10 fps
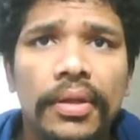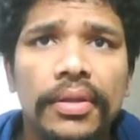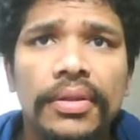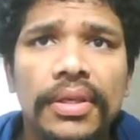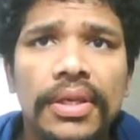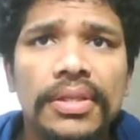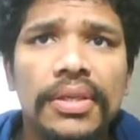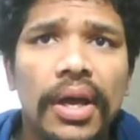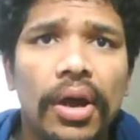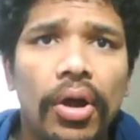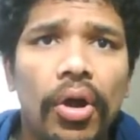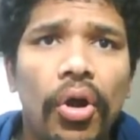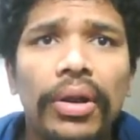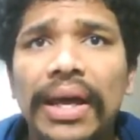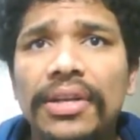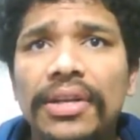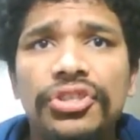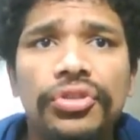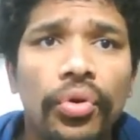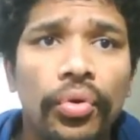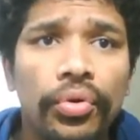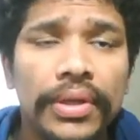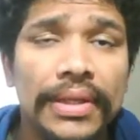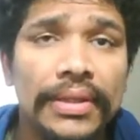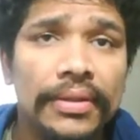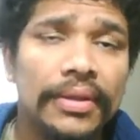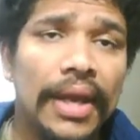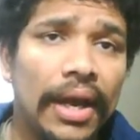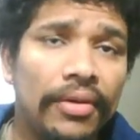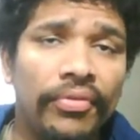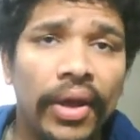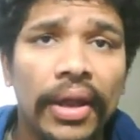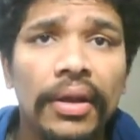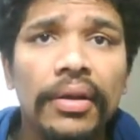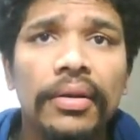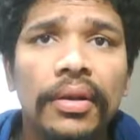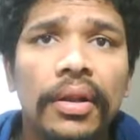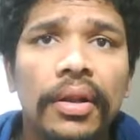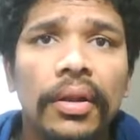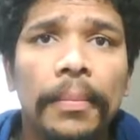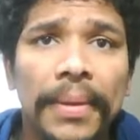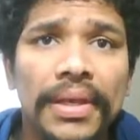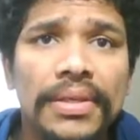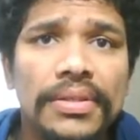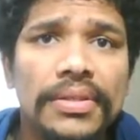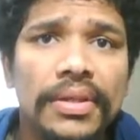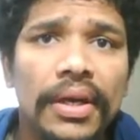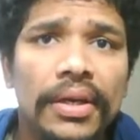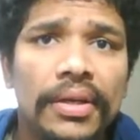These all are stored in that file. Means it